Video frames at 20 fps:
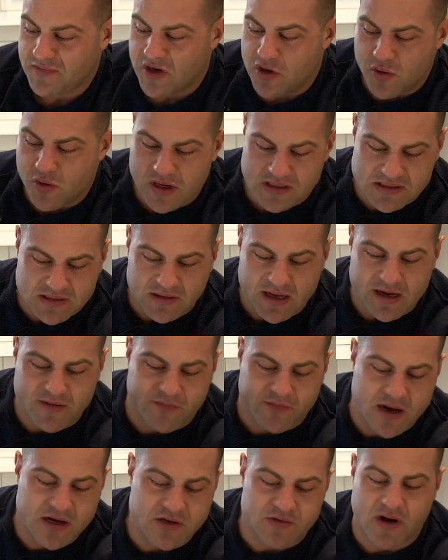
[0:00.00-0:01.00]
Who doesn't like
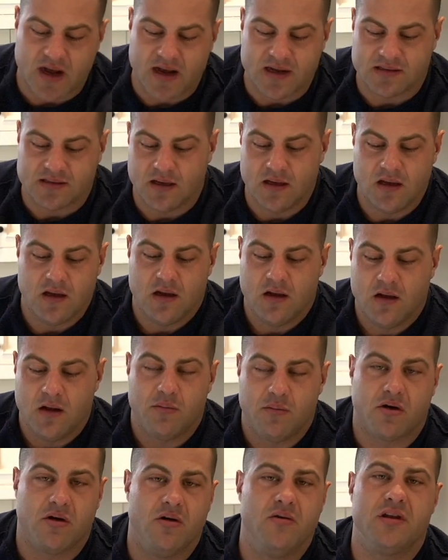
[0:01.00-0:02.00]
French fries?
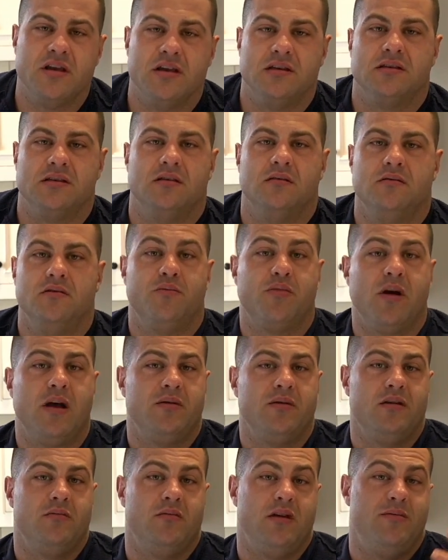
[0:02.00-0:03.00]
Pierogies.
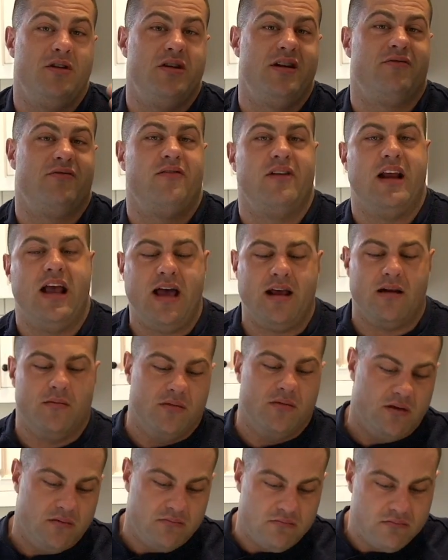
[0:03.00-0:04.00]
Maybe you never even had them,
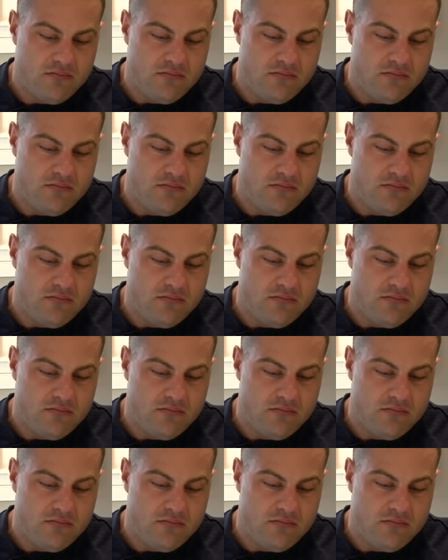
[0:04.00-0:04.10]
but